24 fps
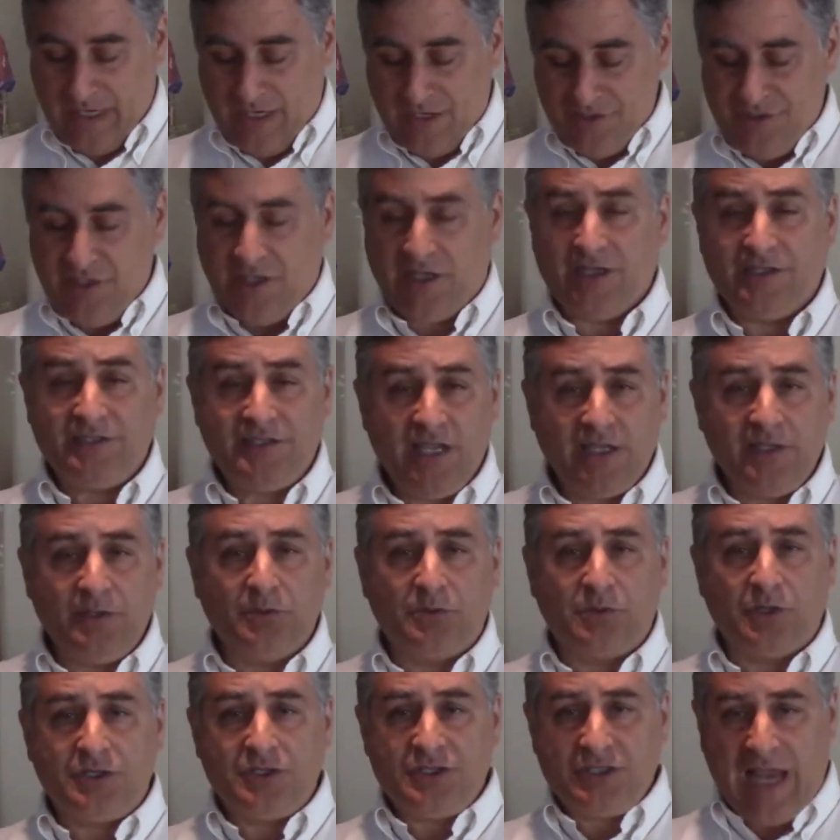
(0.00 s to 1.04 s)
She
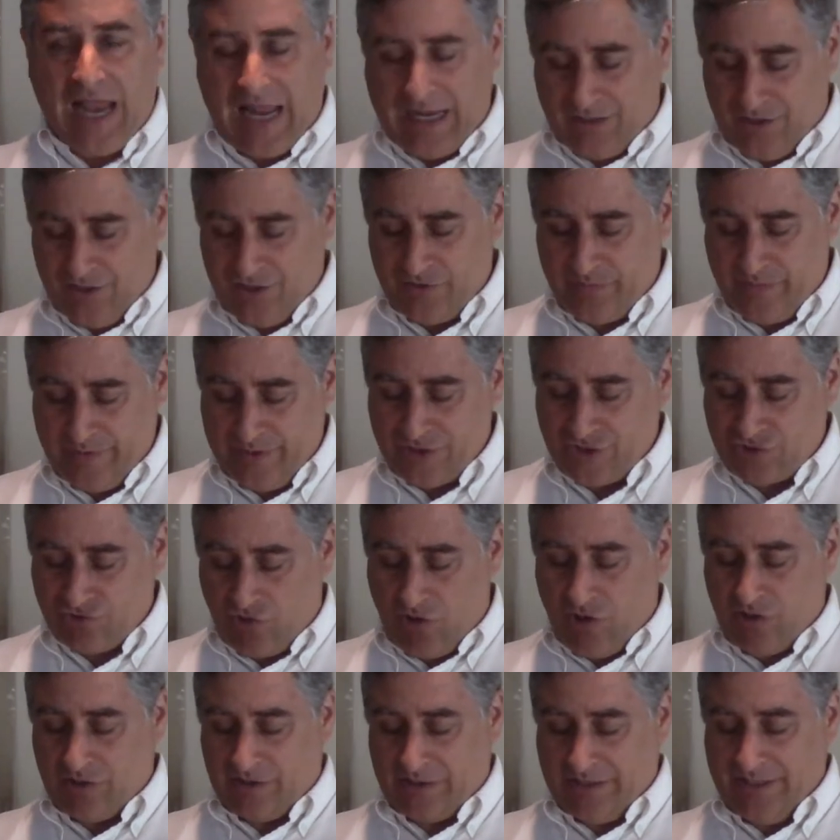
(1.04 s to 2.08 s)
continued to challenge me
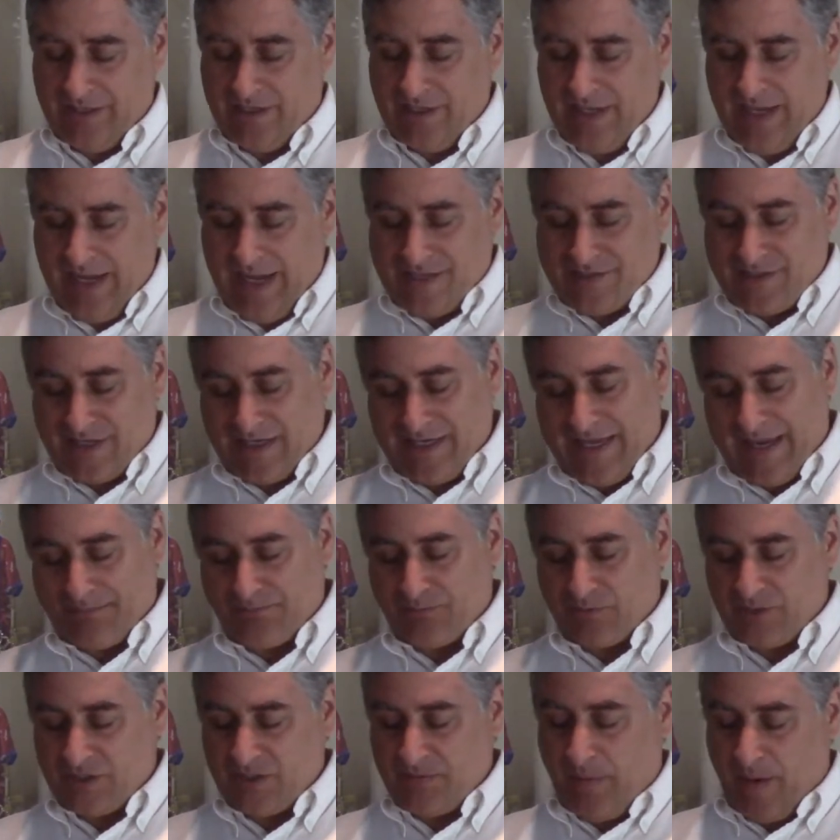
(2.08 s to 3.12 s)
strongly as I kept
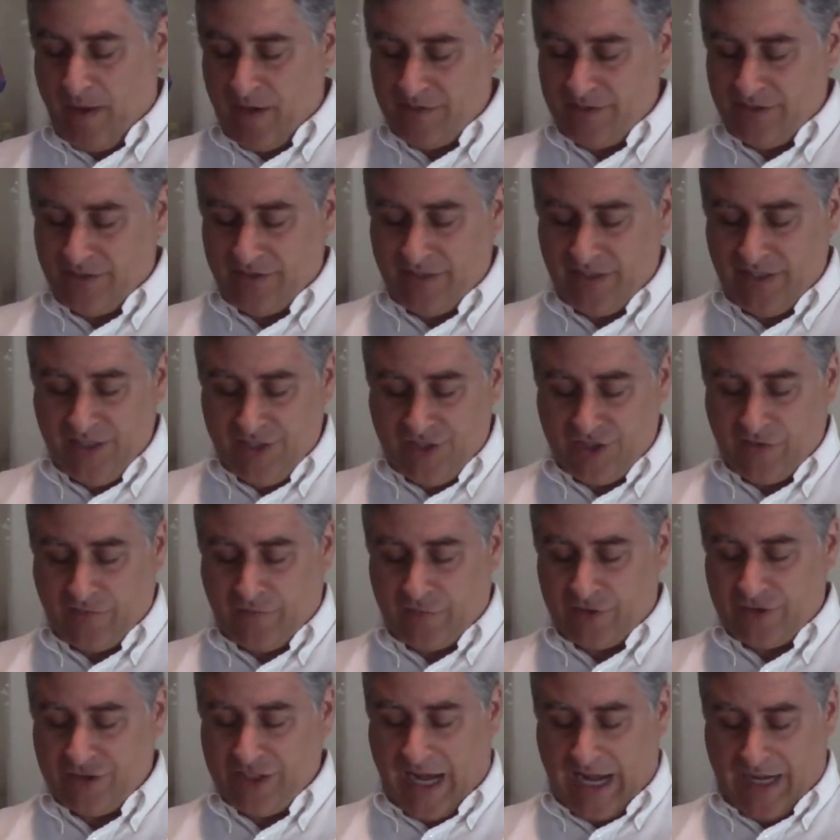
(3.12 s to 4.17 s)
responding to each of
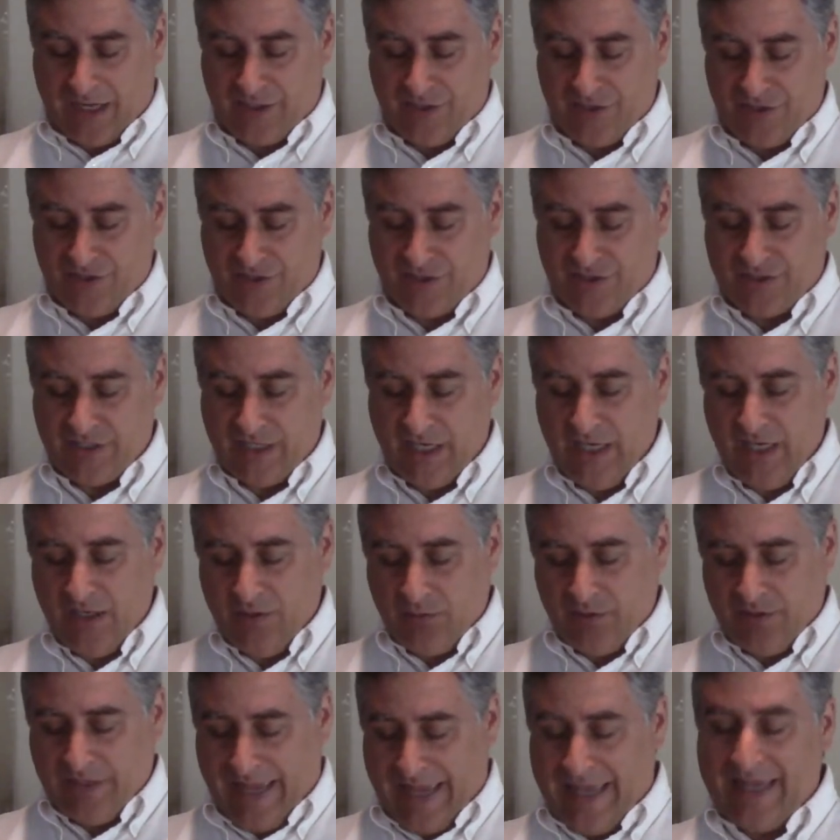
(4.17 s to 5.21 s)
her challenges
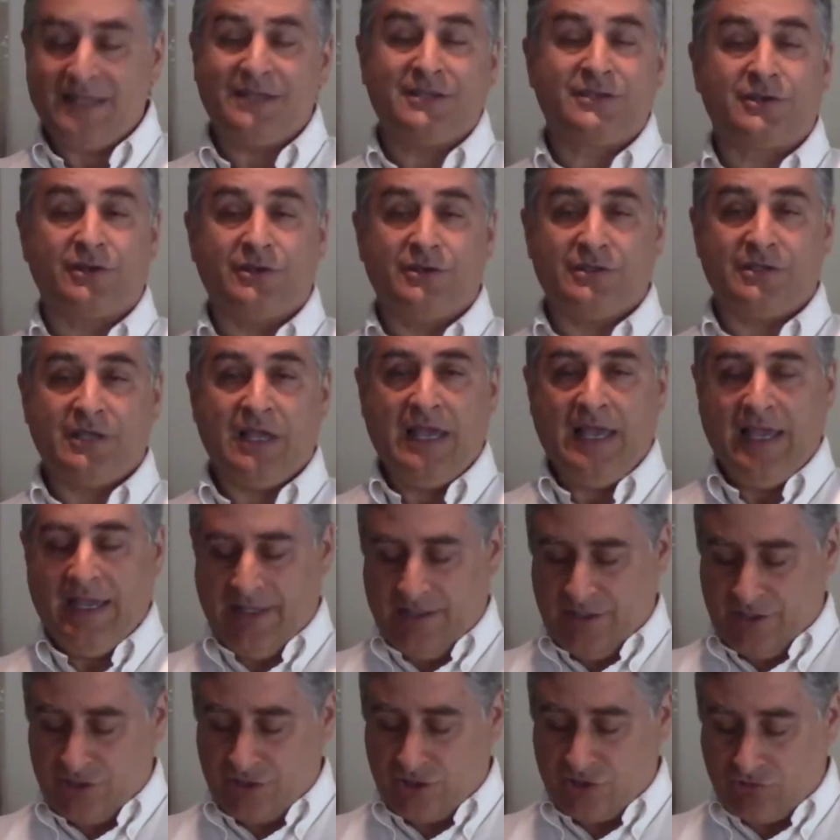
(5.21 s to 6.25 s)
with answers in
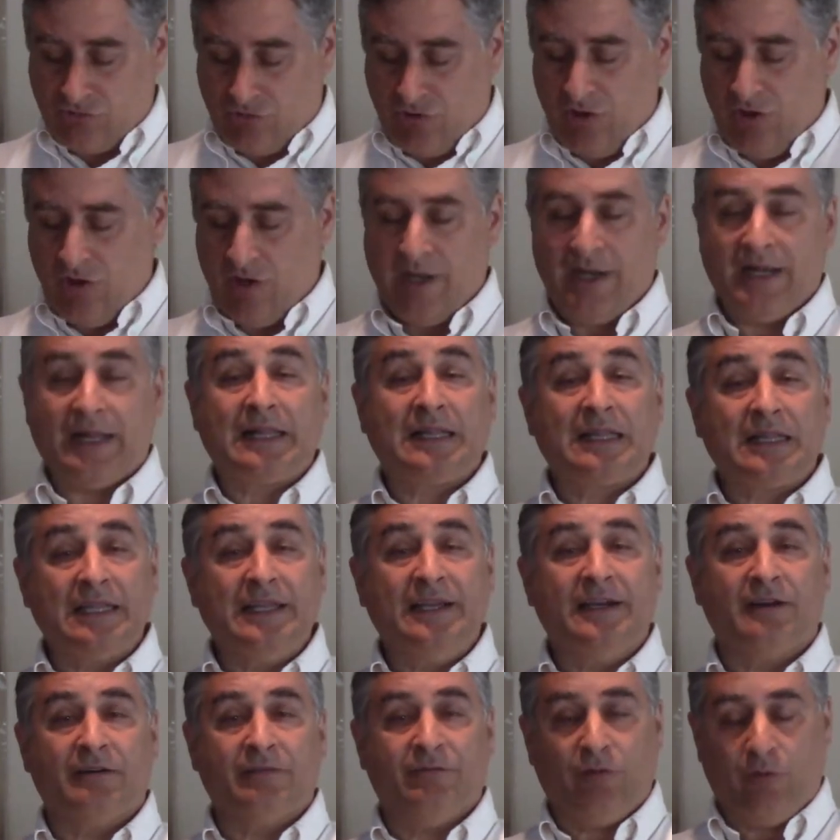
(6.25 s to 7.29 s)
a strong and
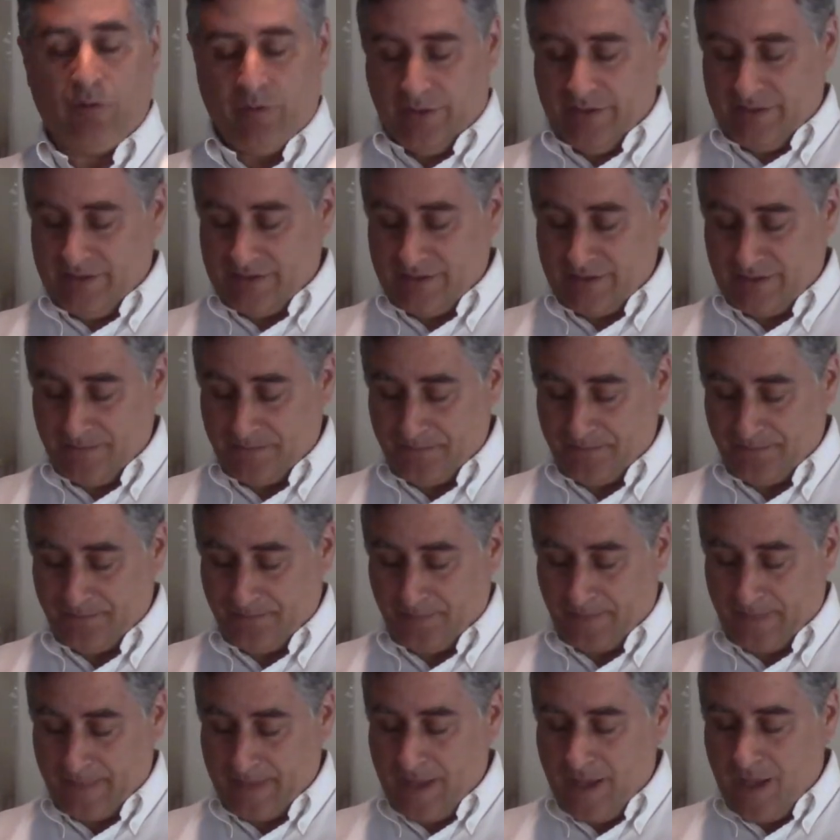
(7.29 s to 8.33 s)
clear voice.
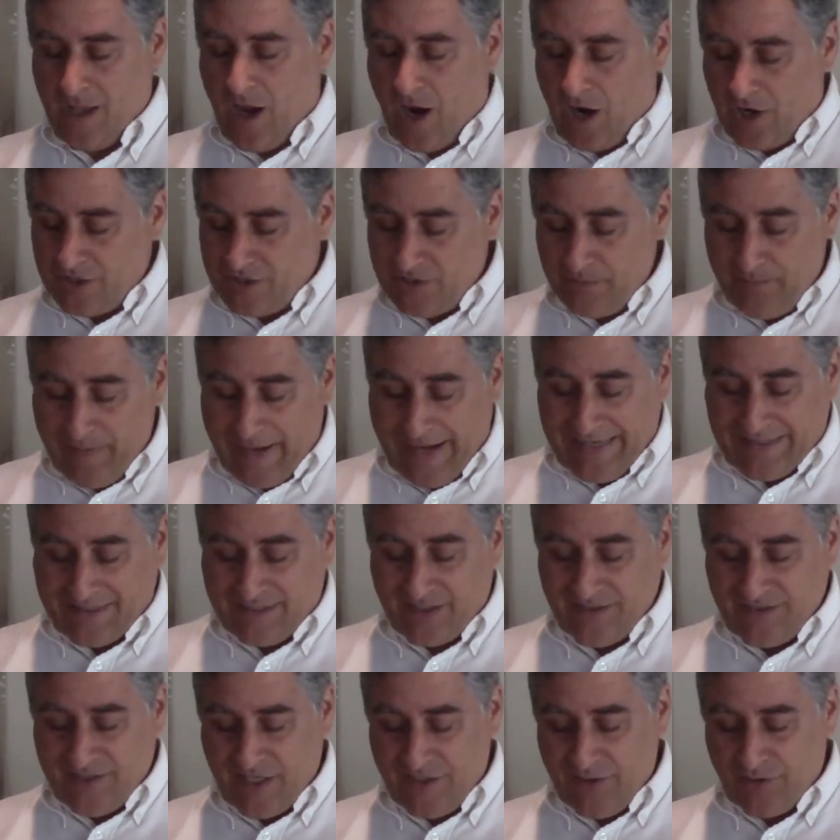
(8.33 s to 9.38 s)
Our debate
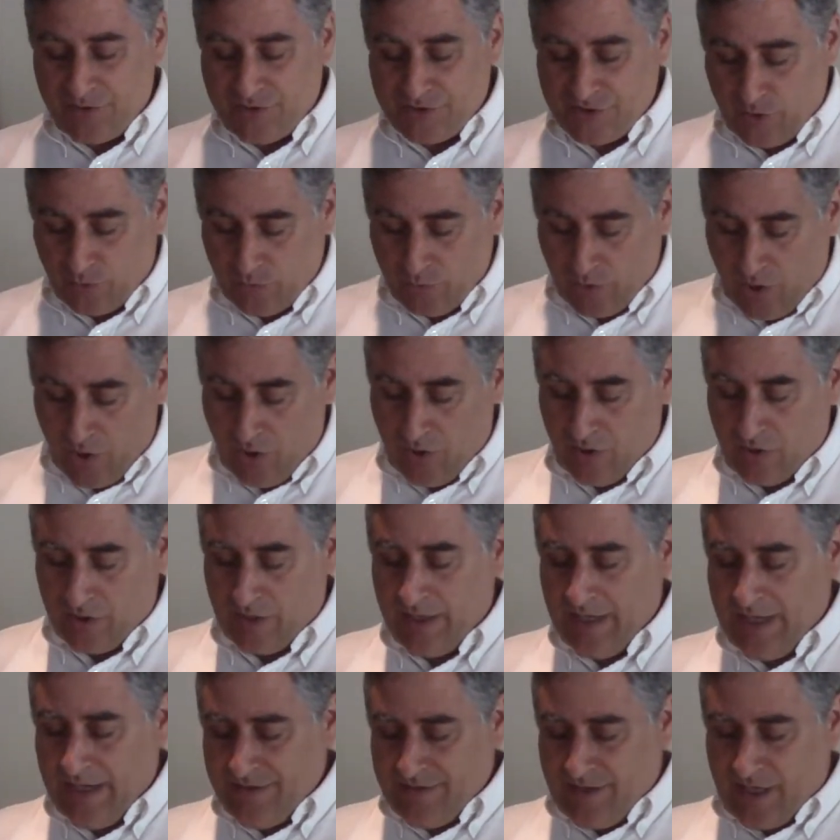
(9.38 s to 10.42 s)
continued so long
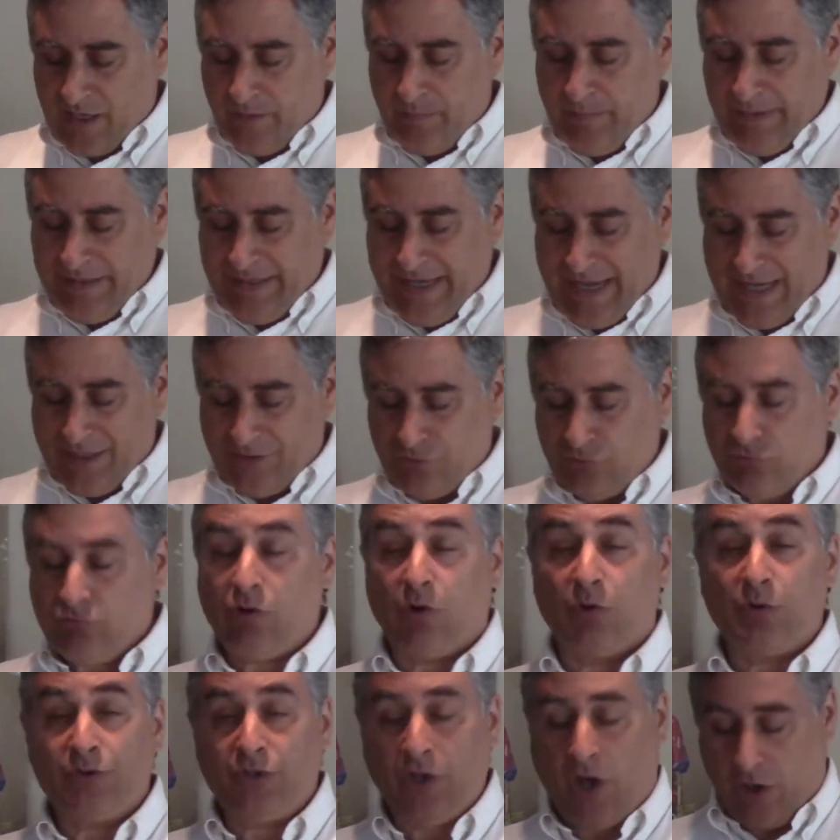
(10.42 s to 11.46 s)
that it began to
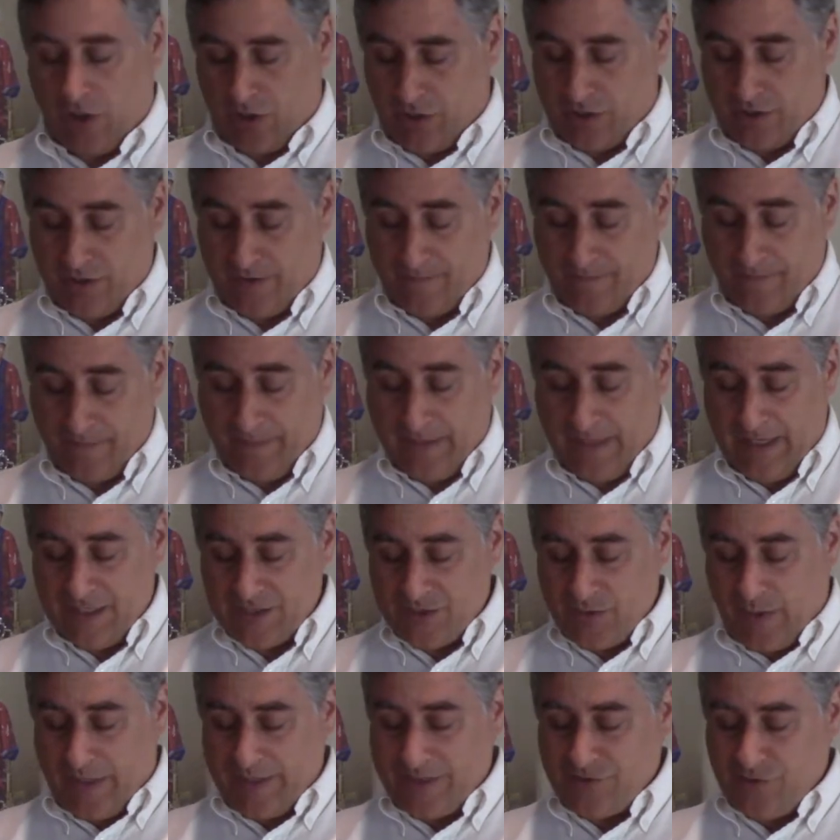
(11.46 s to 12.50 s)
grow dark,
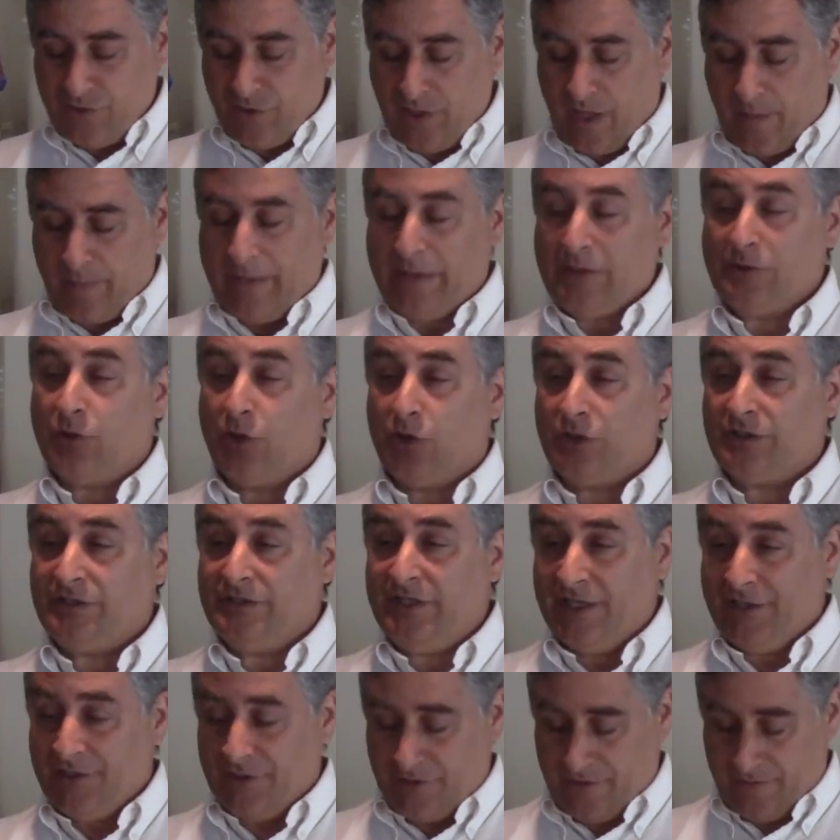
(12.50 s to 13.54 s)
so I stood up and cooked
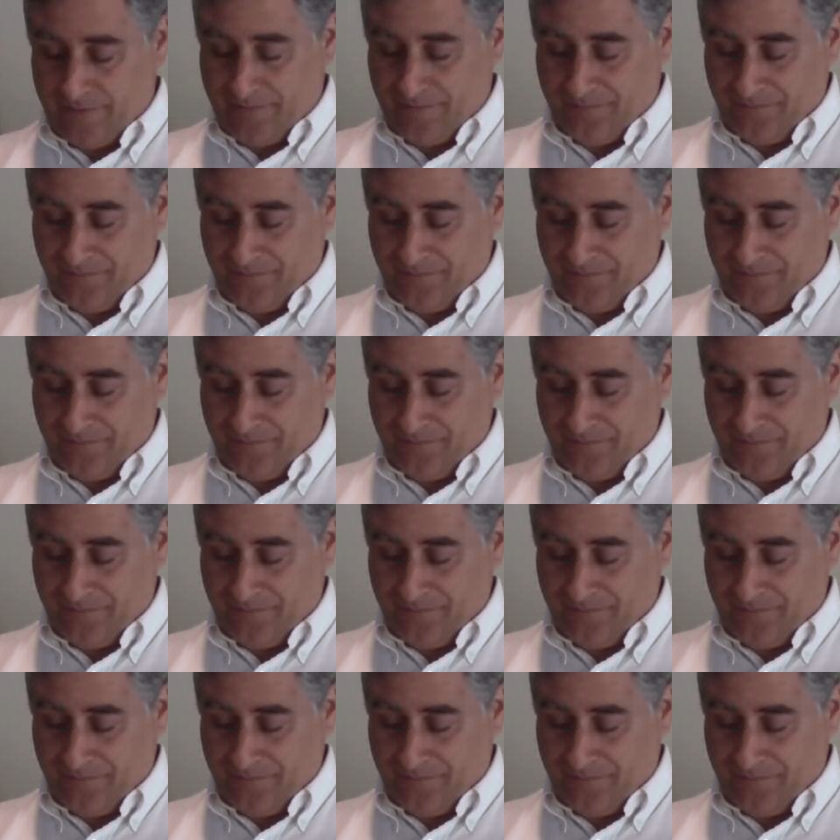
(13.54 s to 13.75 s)
dinner.